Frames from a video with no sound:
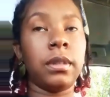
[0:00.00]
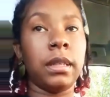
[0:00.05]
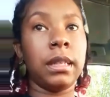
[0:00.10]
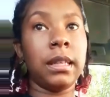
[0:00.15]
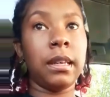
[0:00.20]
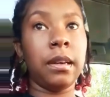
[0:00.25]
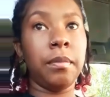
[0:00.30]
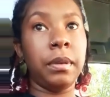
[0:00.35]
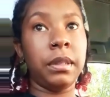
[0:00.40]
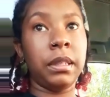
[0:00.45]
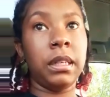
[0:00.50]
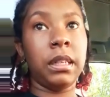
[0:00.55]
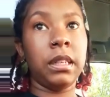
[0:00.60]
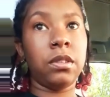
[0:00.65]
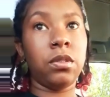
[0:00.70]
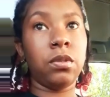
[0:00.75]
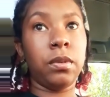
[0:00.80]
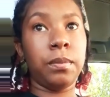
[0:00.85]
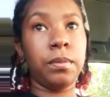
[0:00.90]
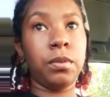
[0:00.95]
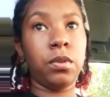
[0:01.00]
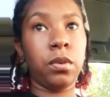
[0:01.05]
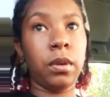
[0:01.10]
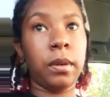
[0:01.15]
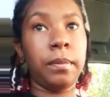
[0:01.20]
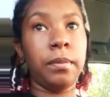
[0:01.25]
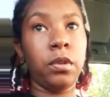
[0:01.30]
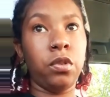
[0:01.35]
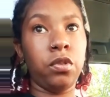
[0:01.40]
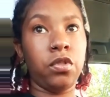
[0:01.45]
the ability to
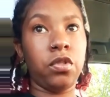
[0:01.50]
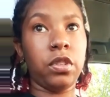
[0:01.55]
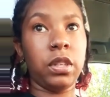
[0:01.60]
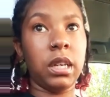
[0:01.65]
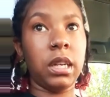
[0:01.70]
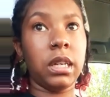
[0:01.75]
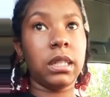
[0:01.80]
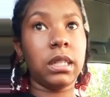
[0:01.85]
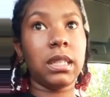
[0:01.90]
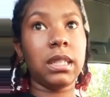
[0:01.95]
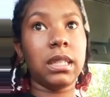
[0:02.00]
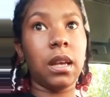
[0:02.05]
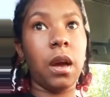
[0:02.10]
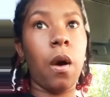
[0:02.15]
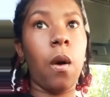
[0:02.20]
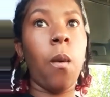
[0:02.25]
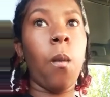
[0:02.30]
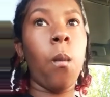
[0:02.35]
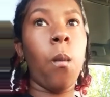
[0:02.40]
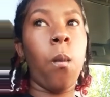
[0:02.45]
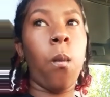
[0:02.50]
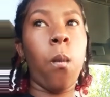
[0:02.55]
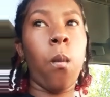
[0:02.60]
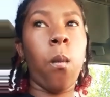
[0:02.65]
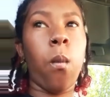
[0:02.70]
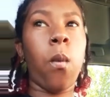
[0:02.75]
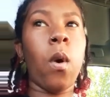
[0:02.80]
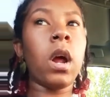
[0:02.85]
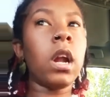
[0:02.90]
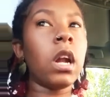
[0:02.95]
absorb nutrients.
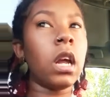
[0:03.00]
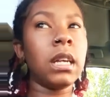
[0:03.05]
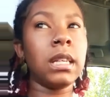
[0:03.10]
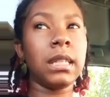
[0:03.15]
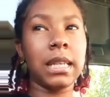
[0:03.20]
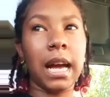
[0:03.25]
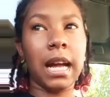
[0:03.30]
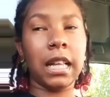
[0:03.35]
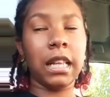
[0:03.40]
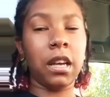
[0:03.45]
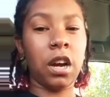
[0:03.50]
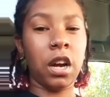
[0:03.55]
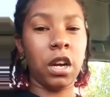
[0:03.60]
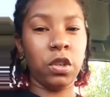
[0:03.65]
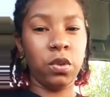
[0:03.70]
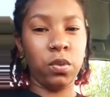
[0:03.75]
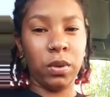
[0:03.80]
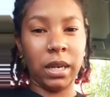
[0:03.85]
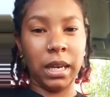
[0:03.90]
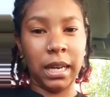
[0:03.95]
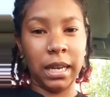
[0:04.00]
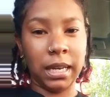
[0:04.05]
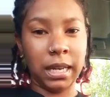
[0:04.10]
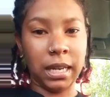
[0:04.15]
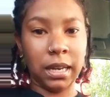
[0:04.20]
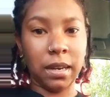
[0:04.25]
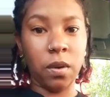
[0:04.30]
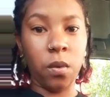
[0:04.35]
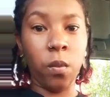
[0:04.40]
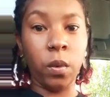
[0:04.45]
What exactly are you
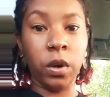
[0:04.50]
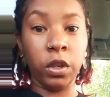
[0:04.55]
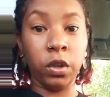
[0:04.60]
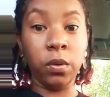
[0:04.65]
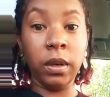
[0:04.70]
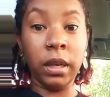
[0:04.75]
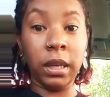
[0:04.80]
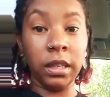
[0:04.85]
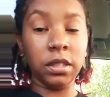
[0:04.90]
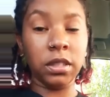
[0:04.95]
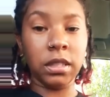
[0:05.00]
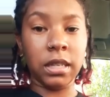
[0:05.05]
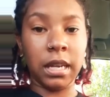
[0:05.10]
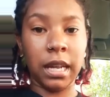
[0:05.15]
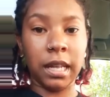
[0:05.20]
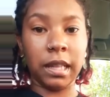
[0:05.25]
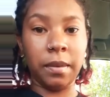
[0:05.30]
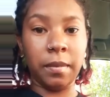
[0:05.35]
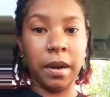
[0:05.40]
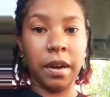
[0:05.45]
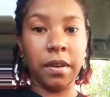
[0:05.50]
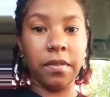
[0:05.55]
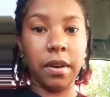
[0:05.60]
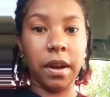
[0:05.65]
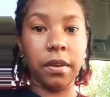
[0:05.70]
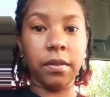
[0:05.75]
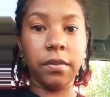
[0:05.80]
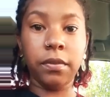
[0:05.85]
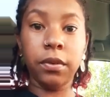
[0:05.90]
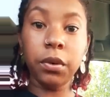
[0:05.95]
eating when you eat genetically
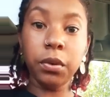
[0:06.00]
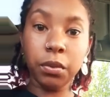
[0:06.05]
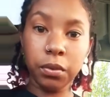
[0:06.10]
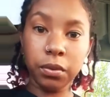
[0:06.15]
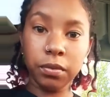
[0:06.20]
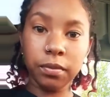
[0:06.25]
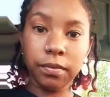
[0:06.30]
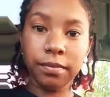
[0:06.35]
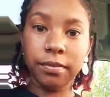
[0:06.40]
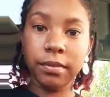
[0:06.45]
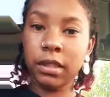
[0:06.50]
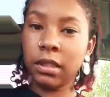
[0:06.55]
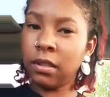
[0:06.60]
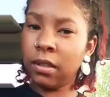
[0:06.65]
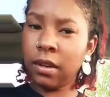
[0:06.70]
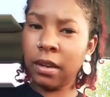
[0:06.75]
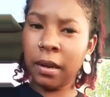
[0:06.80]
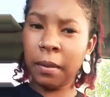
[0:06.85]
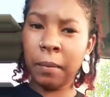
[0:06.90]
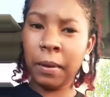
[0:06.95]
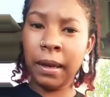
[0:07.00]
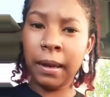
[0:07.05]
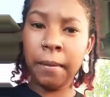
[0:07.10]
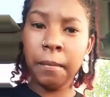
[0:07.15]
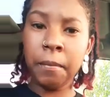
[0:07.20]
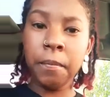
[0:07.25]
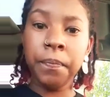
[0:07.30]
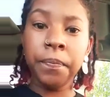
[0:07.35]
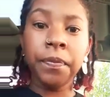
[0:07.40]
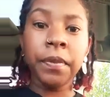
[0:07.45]
modified food? You know what I mean?
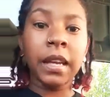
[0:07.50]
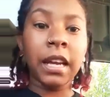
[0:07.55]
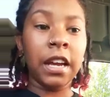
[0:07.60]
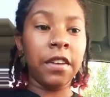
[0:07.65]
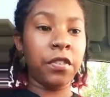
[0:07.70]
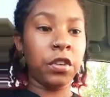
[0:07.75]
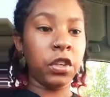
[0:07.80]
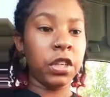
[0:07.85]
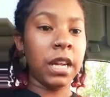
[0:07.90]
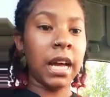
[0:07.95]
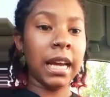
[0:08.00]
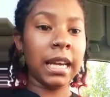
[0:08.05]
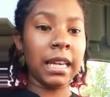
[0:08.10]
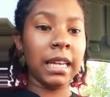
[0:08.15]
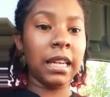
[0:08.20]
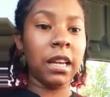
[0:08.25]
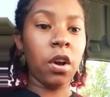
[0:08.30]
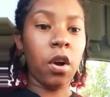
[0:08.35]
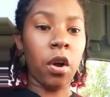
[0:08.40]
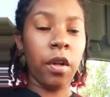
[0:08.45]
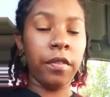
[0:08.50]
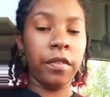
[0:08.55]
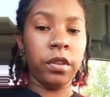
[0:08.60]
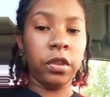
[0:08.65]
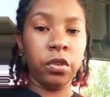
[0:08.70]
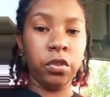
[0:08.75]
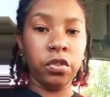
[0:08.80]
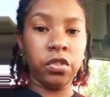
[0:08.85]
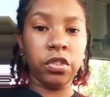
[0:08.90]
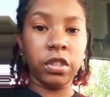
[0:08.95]
If you're not getting all the
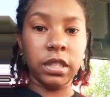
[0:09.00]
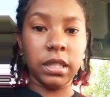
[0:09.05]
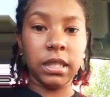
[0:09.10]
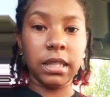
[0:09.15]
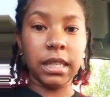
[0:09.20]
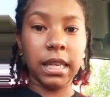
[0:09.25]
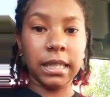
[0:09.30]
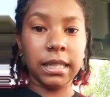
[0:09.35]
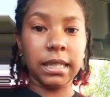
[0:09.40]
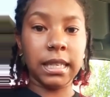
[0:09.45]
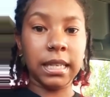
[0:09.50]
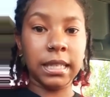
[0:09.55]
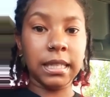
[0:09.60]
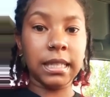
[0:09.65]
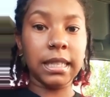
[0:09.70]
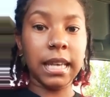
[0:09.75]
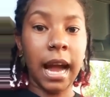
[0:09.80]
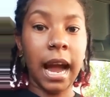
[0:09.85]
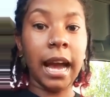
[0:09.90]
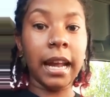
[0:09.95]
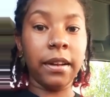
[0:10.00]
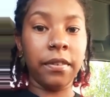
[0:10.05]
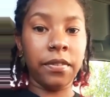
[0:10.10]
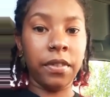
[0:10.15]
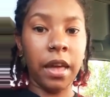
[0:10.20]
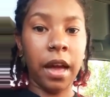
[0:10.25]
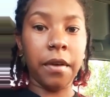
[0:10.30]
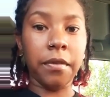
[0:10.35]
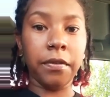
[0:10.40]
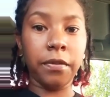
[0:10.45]
nutrients that's inside of
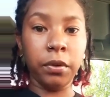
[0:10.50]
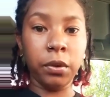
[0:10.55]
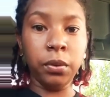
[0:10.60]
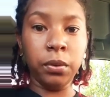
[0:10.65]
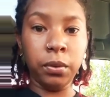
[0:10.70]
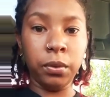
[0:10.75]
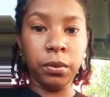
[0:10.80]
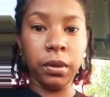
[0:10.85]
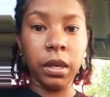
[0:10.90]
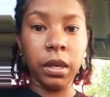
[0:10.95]
that food,